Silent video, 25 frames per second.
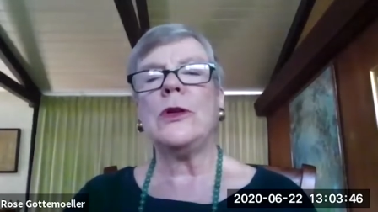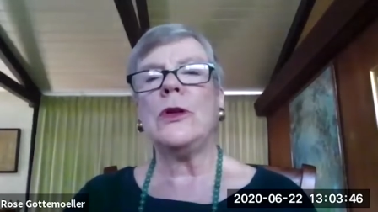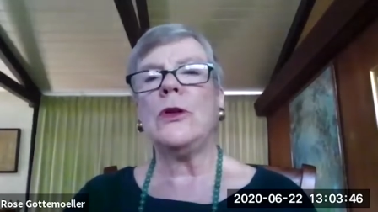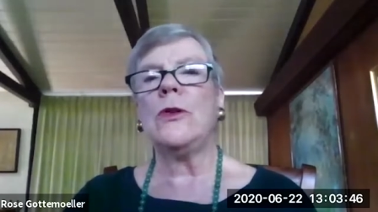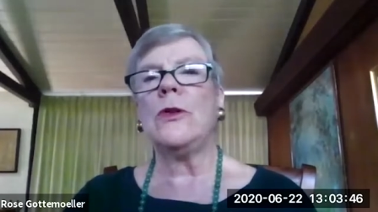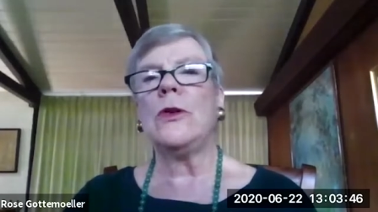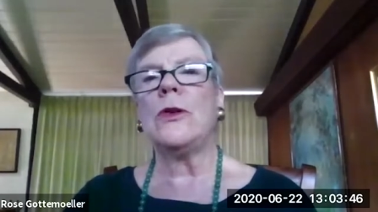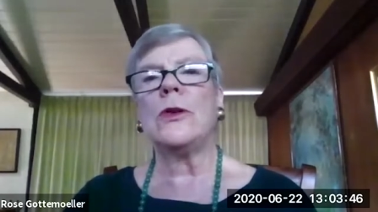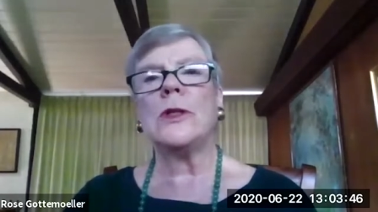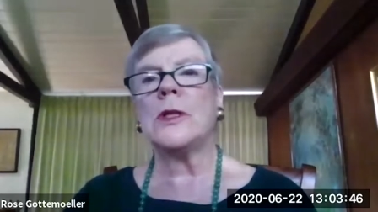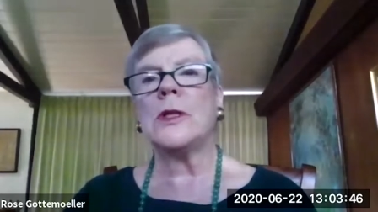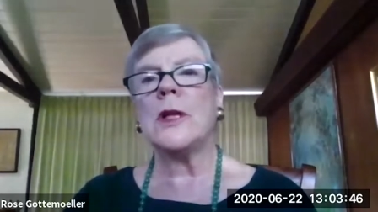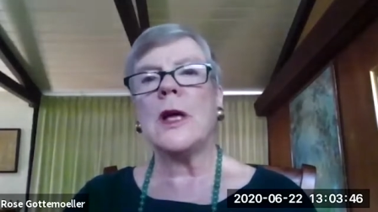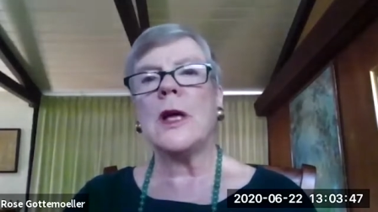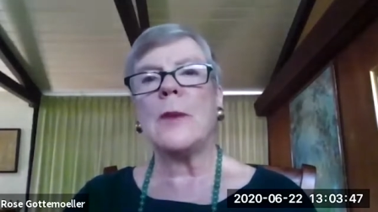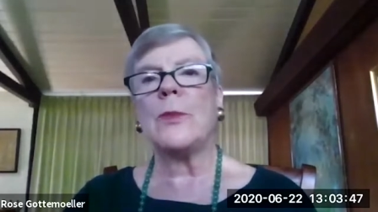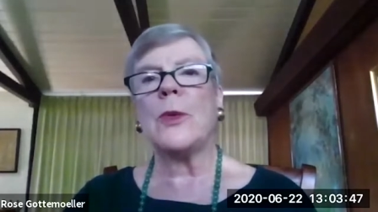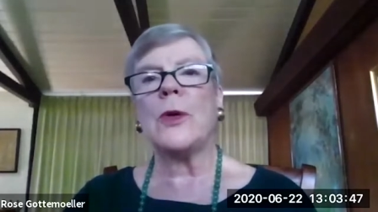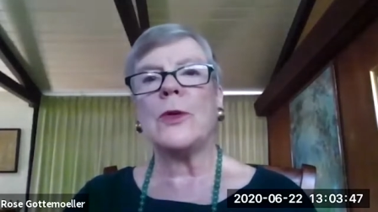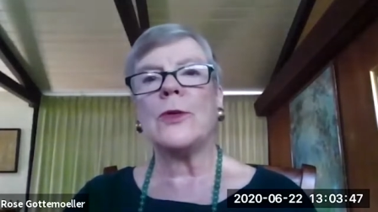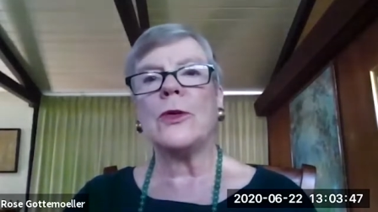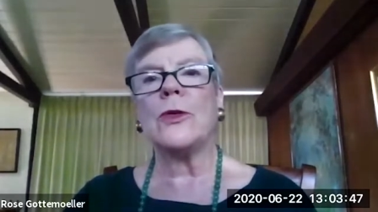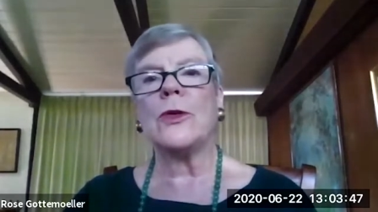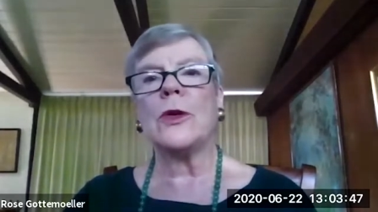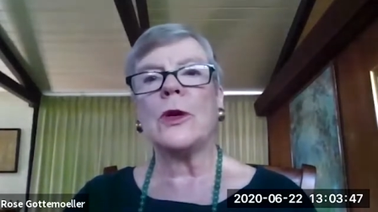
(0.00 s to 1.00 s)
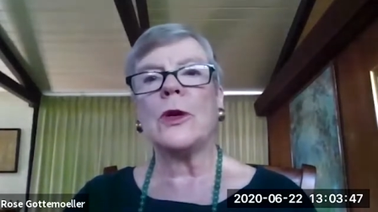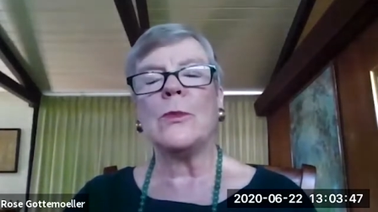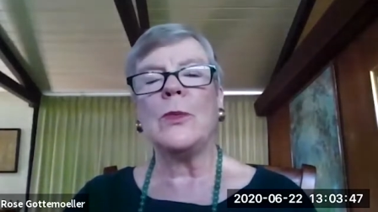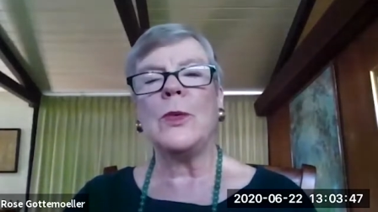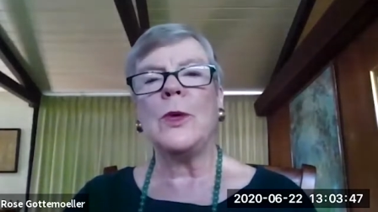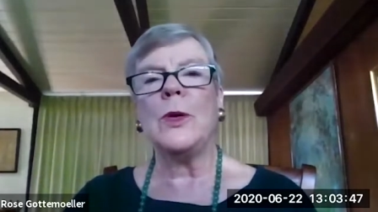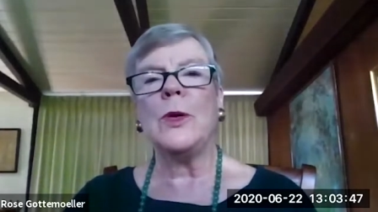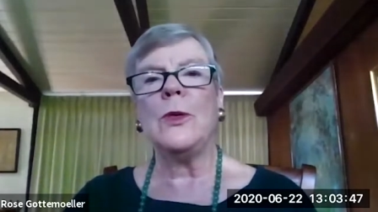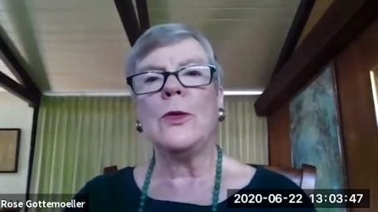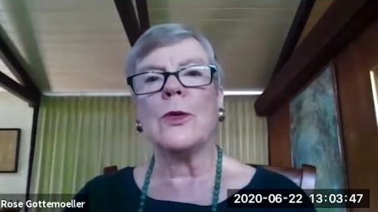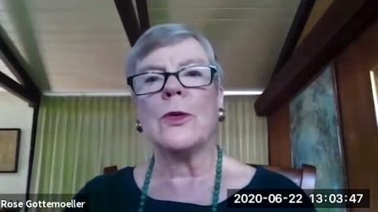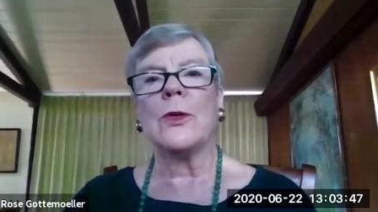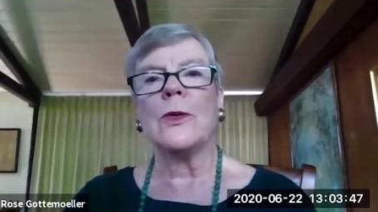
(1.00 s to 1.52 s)
you looked it up on your
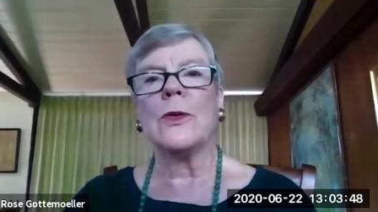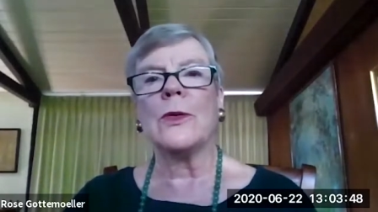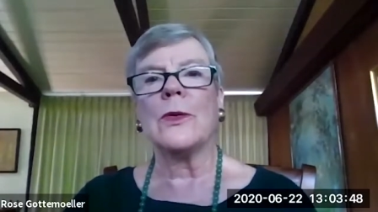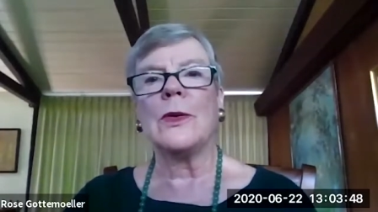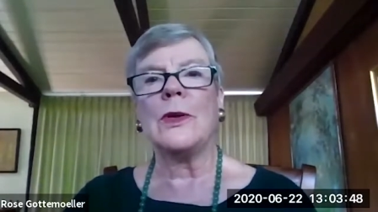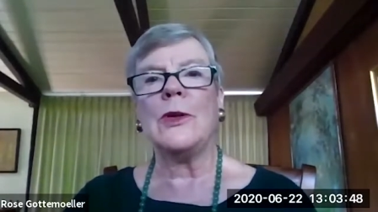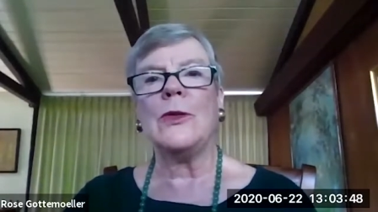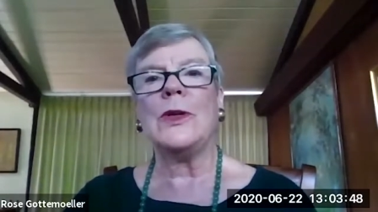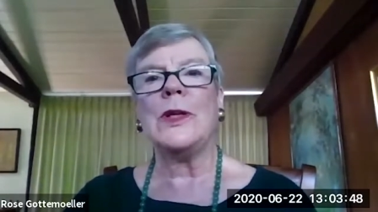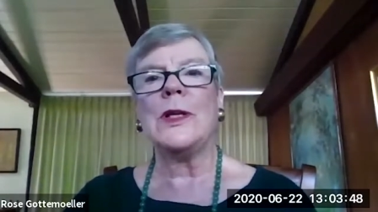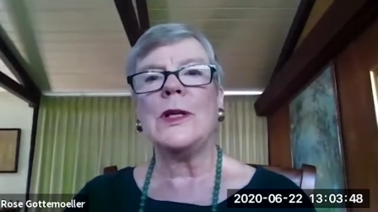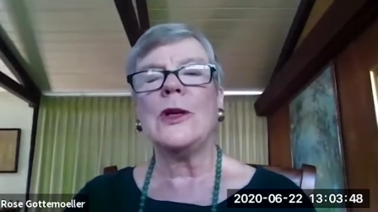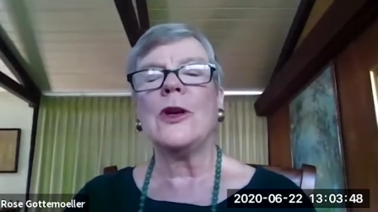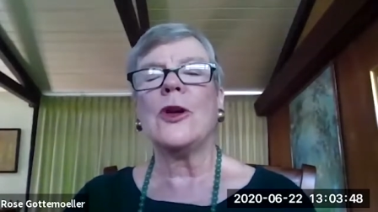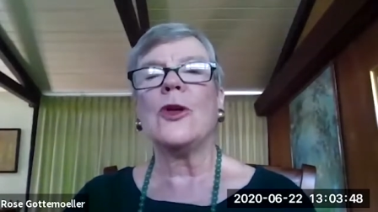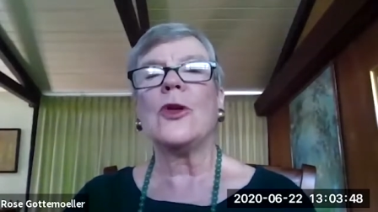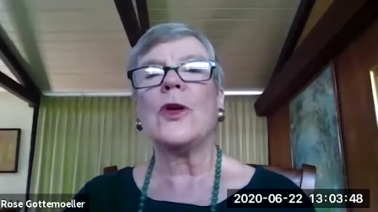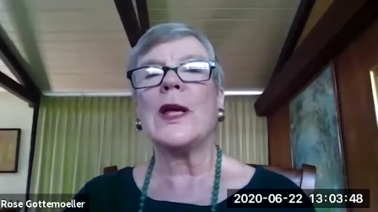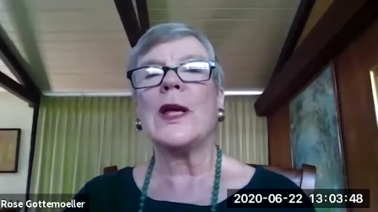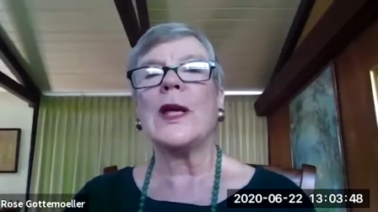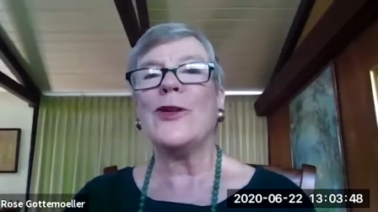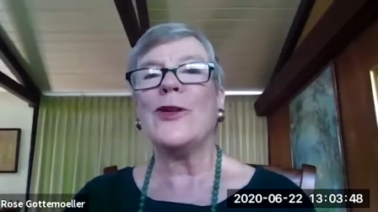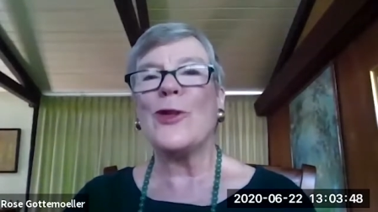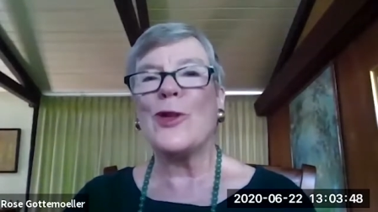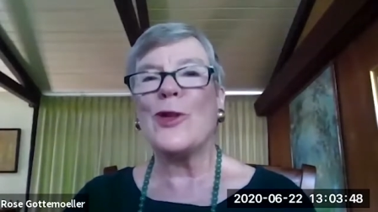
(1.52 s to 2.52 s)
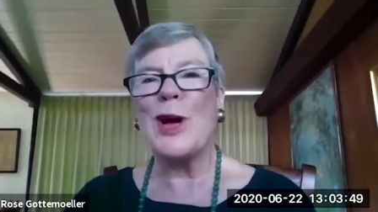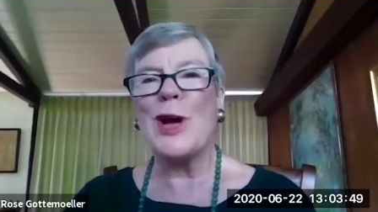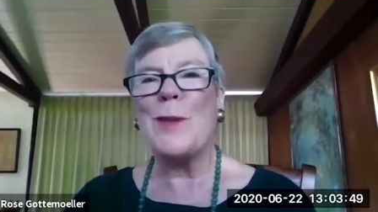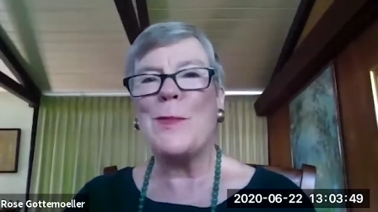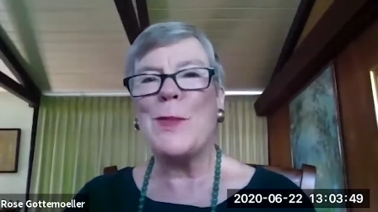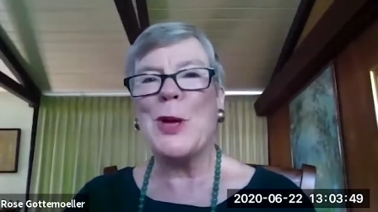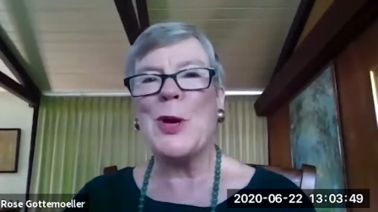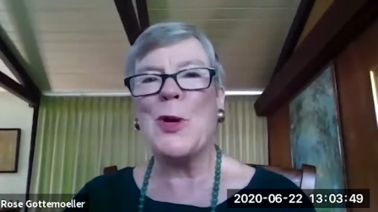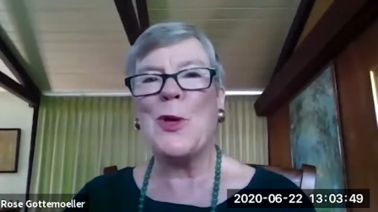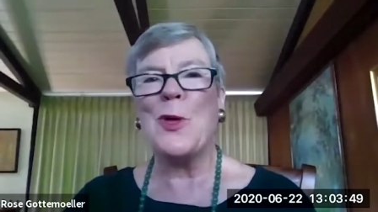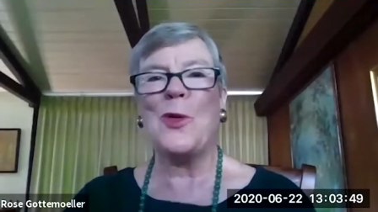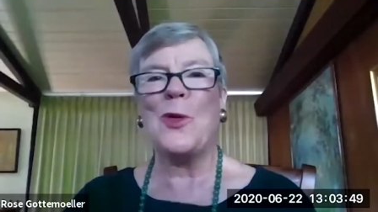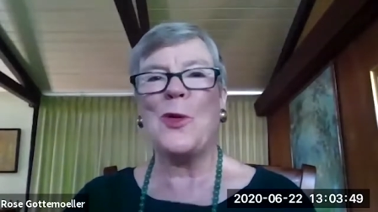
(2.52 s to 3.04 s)
computer. You didn't look in your
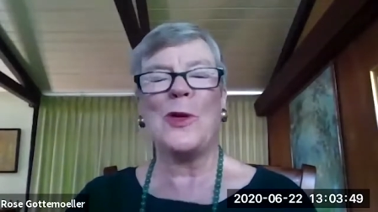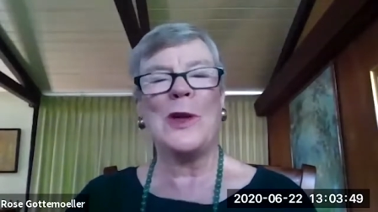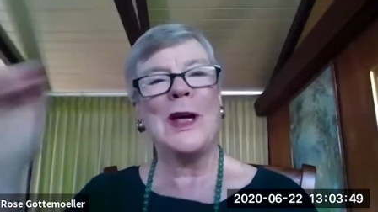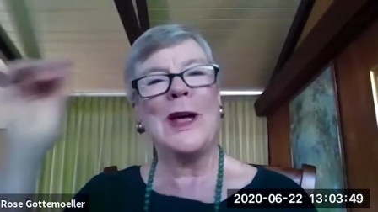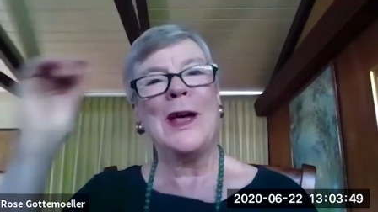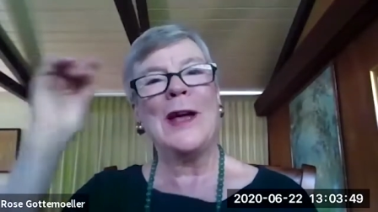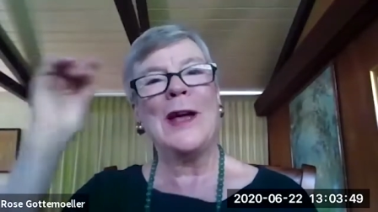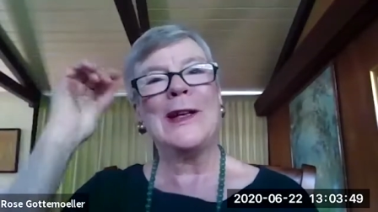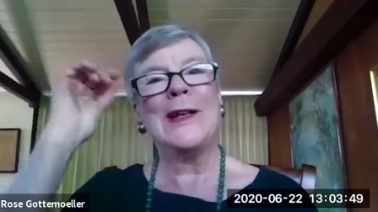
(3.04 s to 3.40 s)
cubbyhole